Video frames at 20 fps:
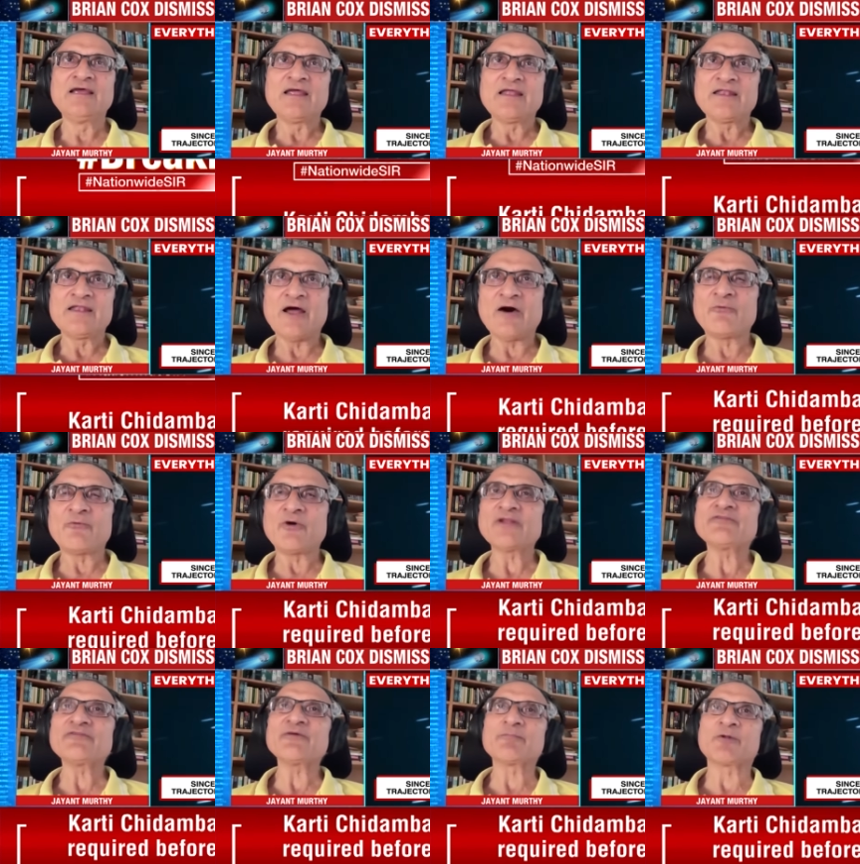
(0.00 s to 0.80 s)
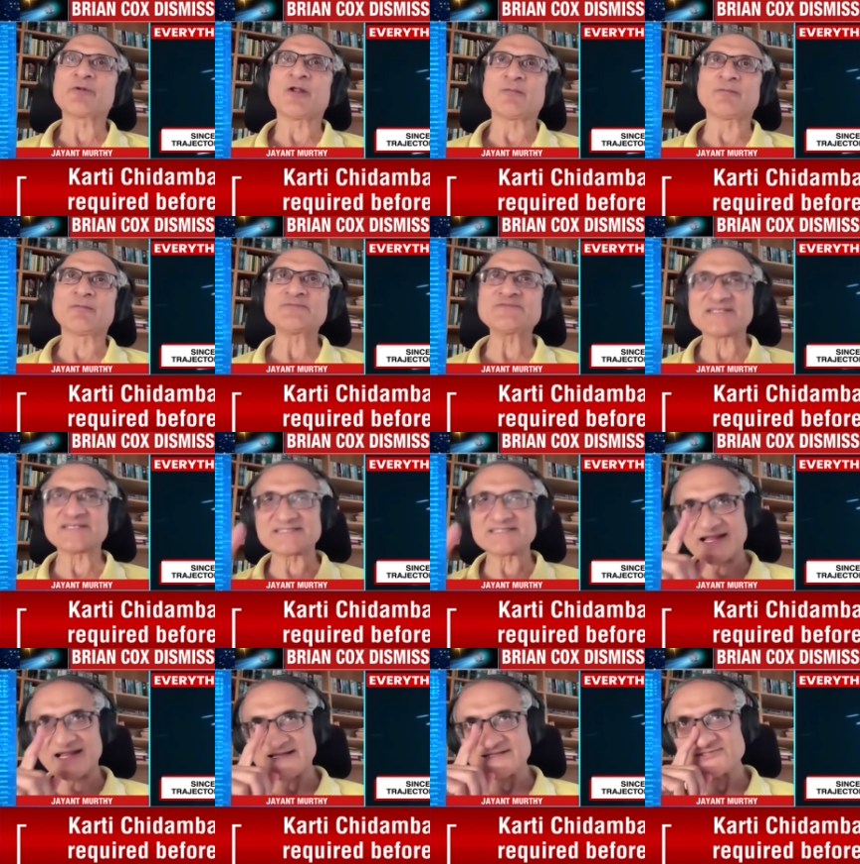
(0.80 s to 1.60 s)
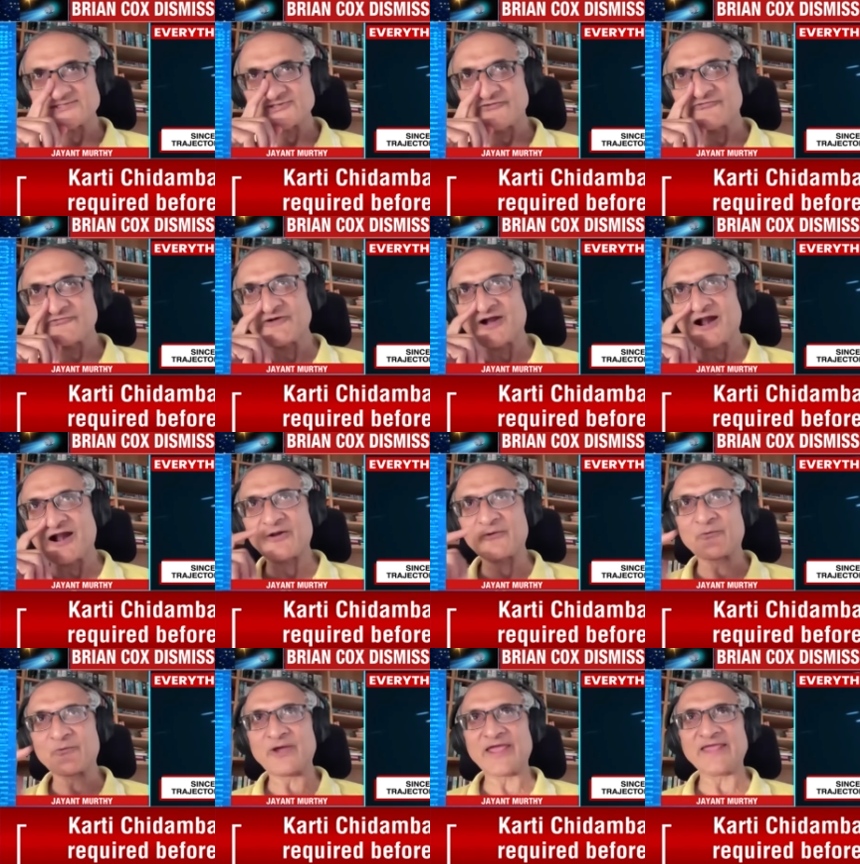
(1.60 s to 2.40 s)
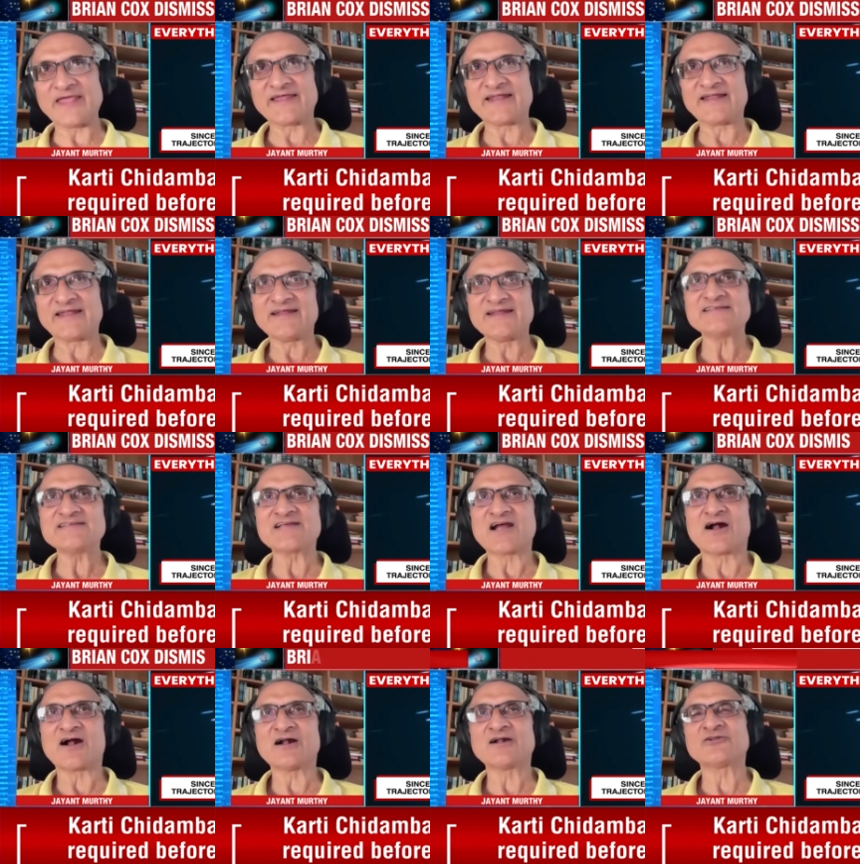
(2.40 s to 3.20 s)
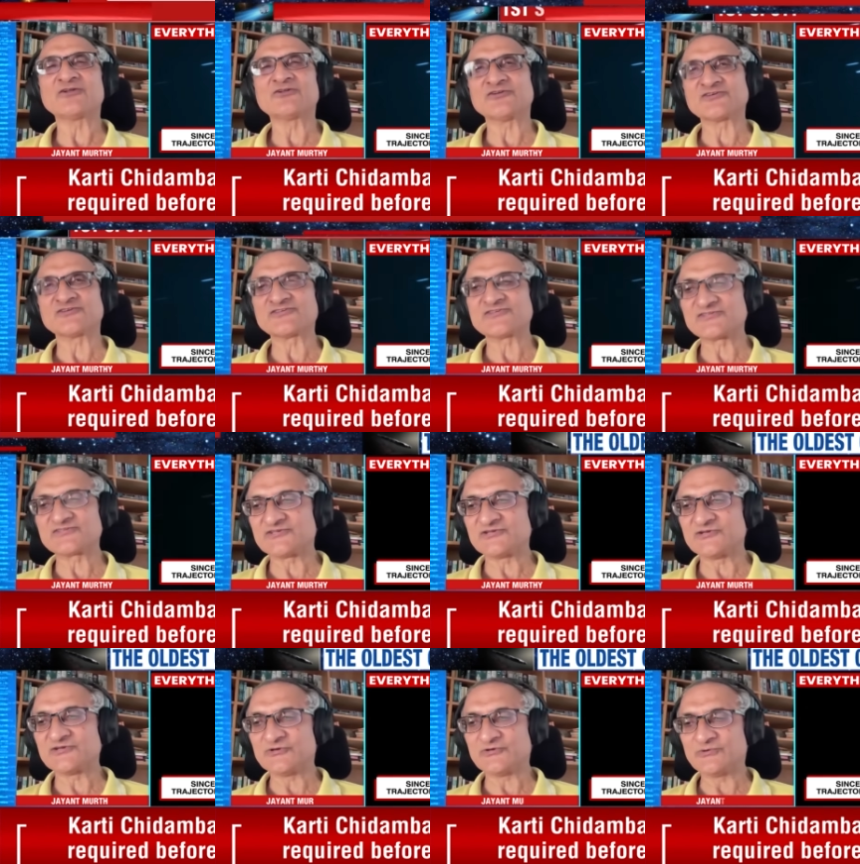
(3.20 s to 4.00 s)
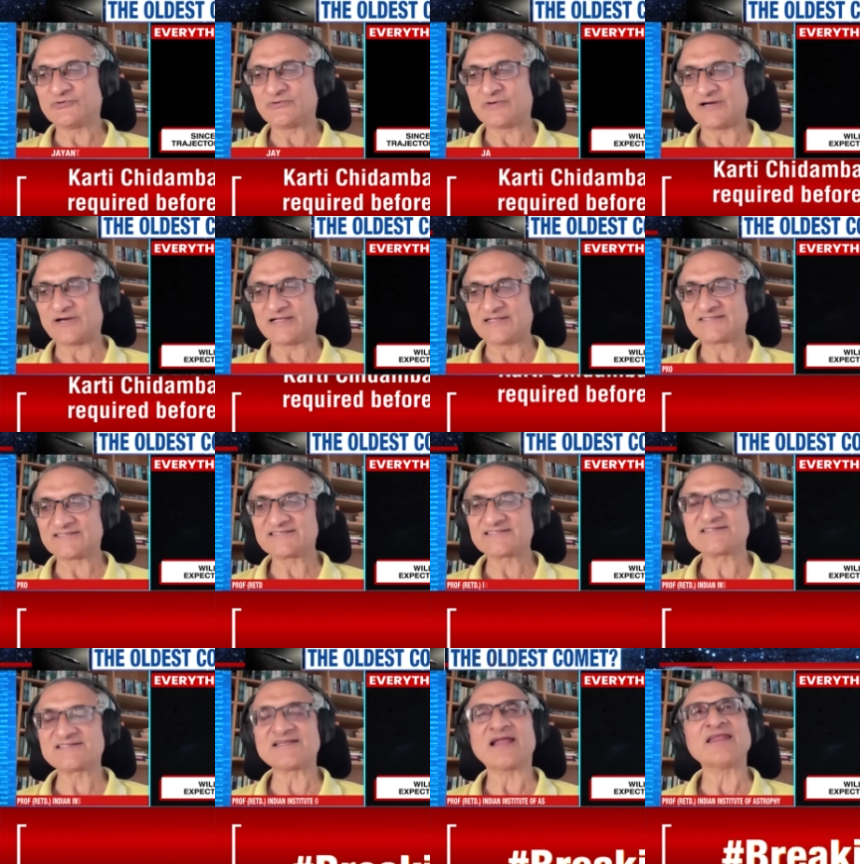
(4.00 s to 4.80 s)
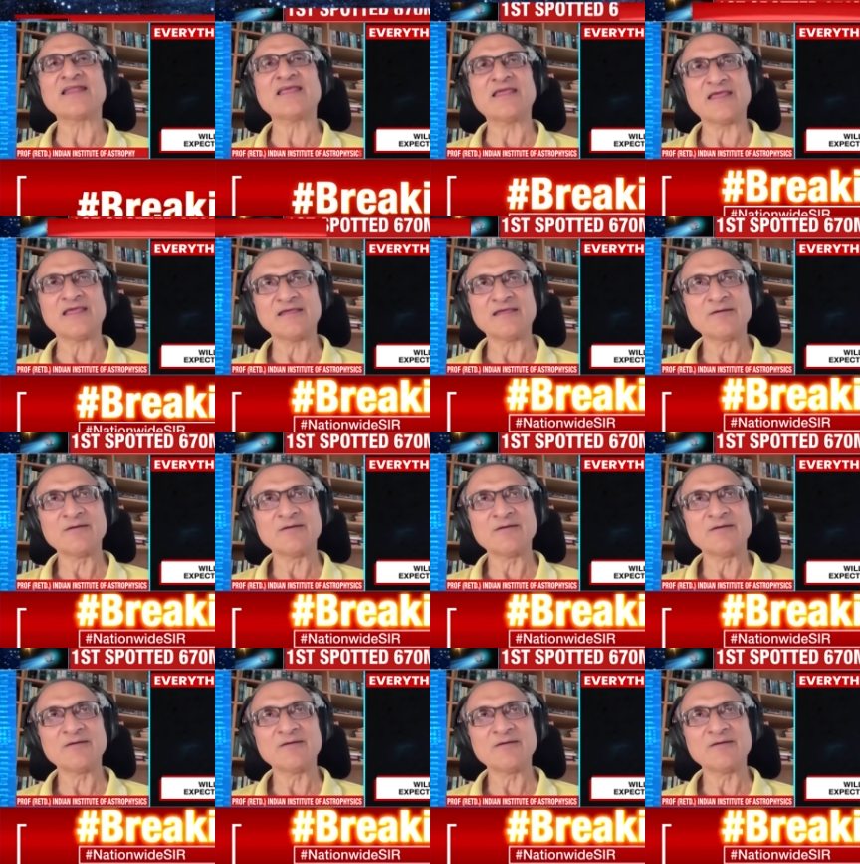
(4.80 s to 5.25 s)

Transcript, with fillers: Now, one of the problems is that it's so far away that it is hard to, to uh, study